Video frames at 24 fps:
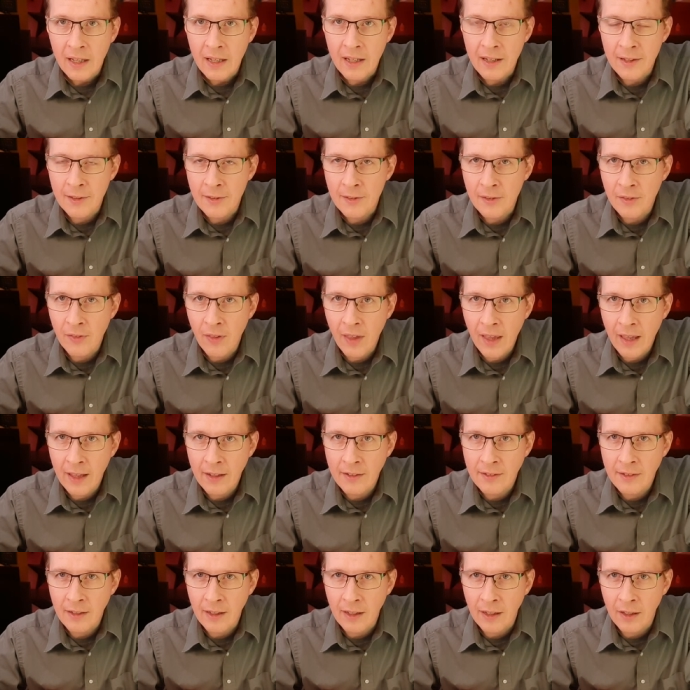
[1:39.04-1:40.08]
is
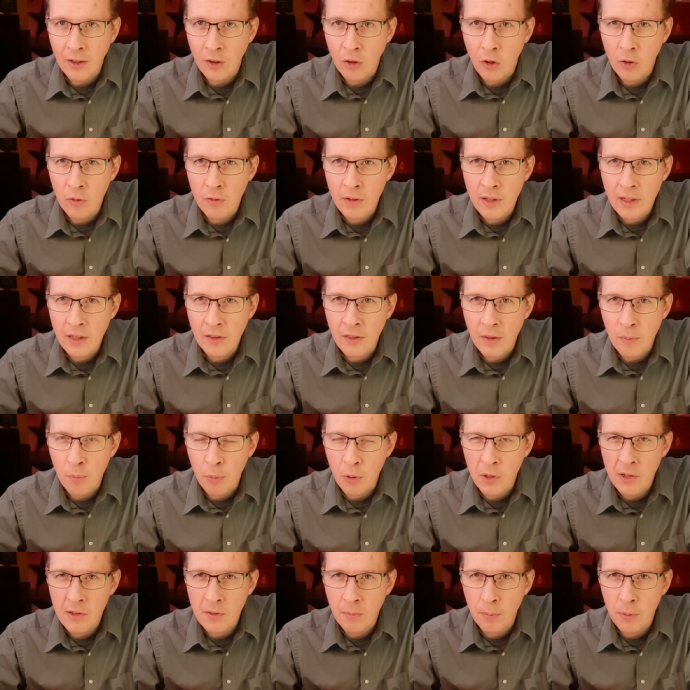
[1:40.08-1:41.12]
that learning the
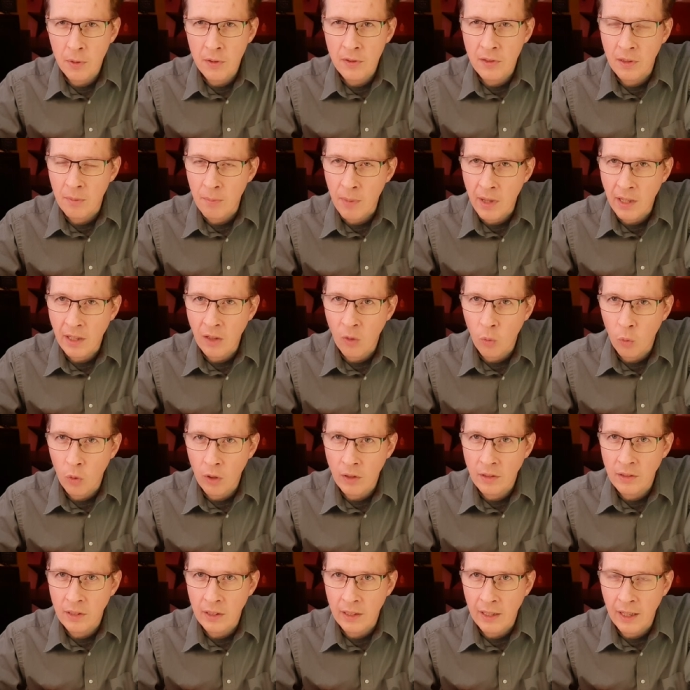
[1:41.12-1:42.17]
principles that make it
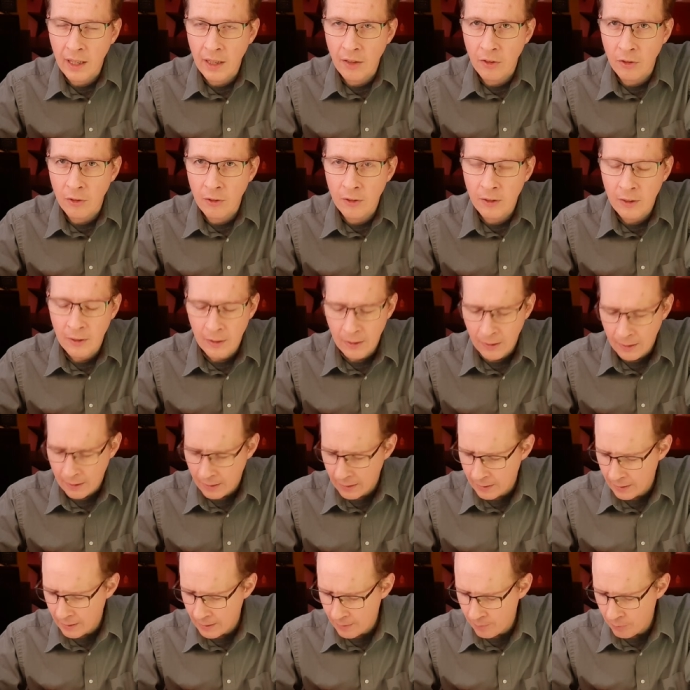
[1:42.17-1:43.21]
work together
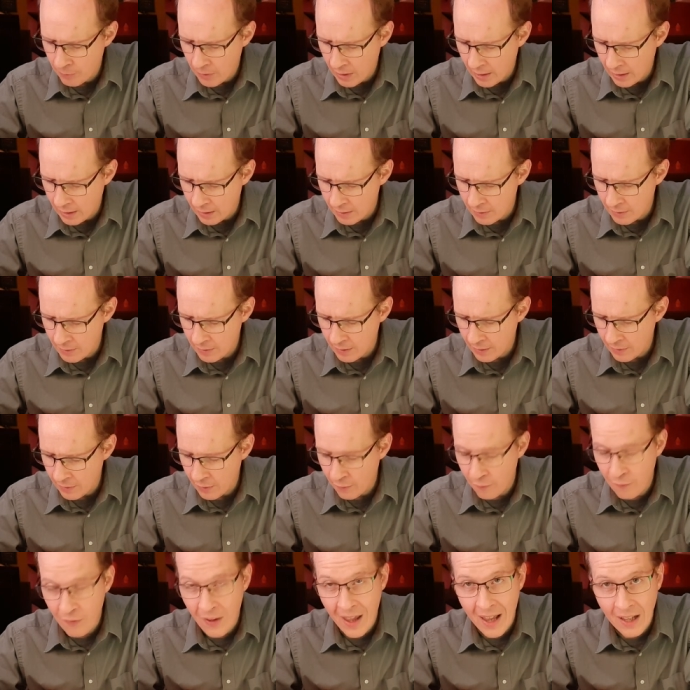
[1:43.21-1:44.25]
um, and, and the
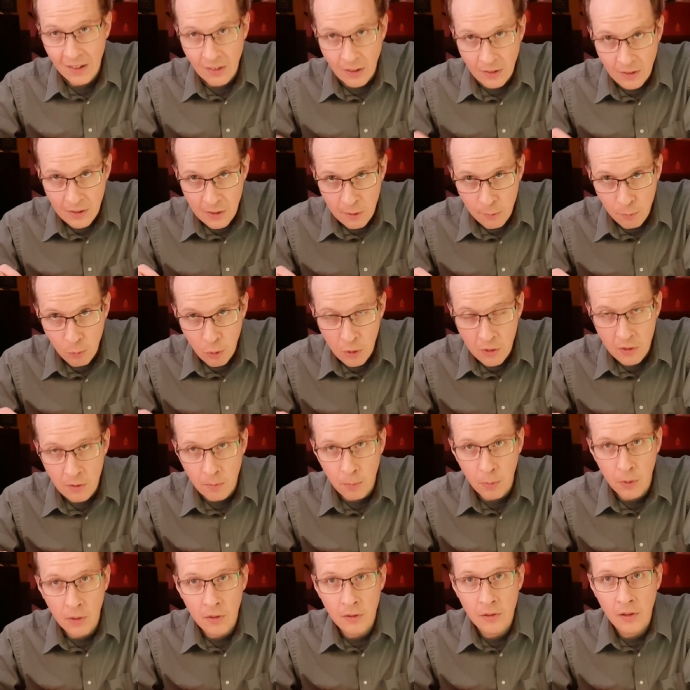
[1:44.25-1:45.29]
fact that these
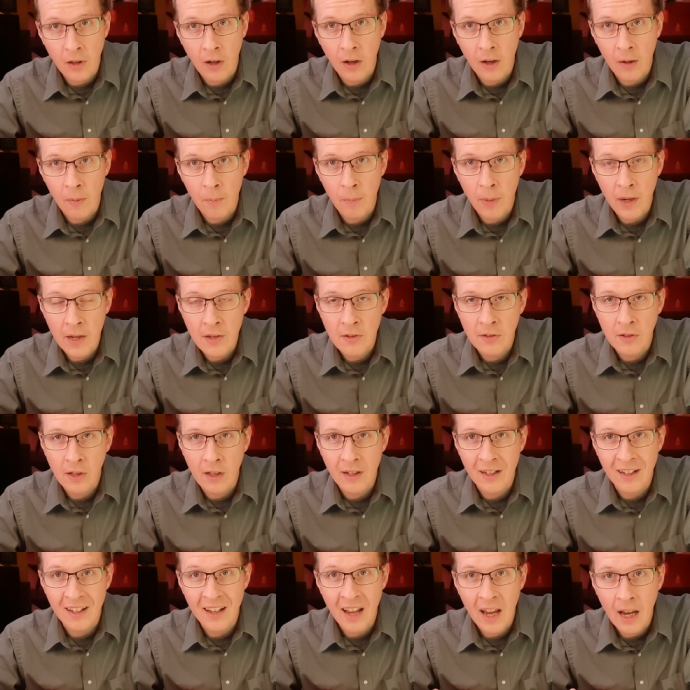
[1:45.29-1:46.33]
principles are based
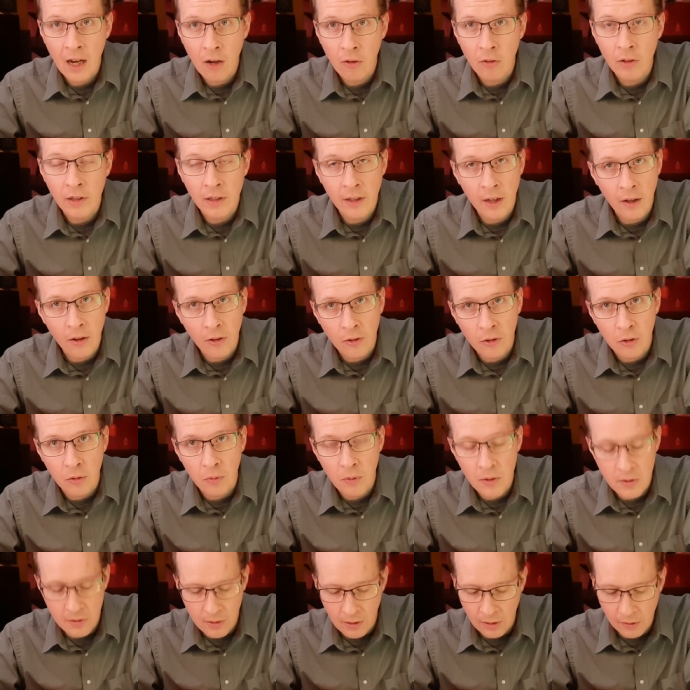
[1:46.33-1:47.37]
on inherent
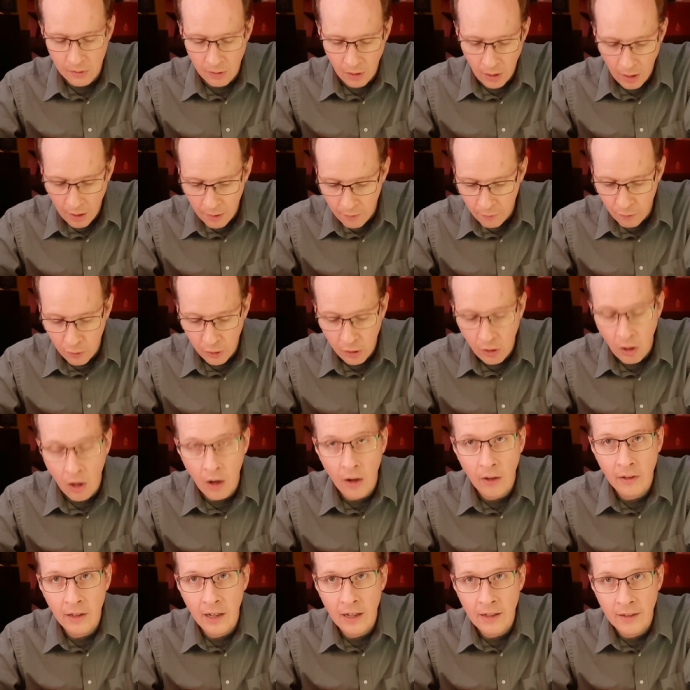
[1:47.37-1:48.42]
characteristics of the
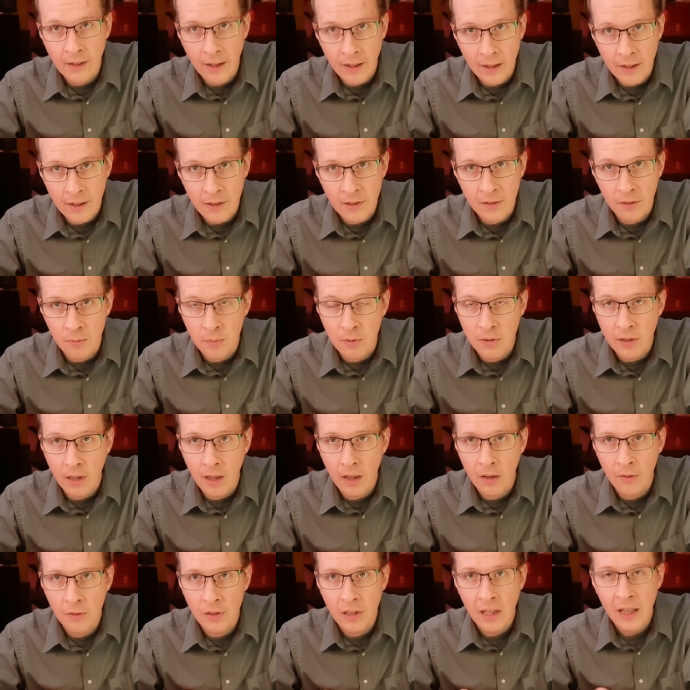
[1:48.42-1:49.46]
card identities
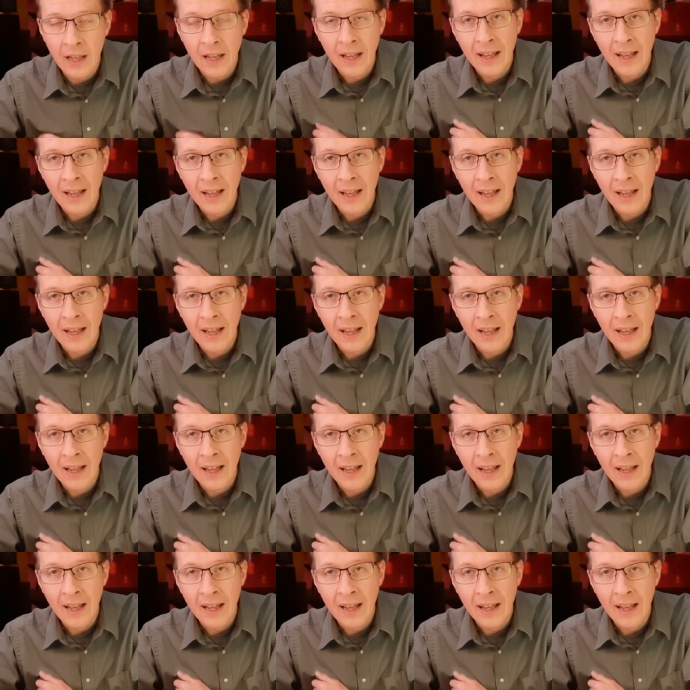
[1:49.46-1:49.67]
themselves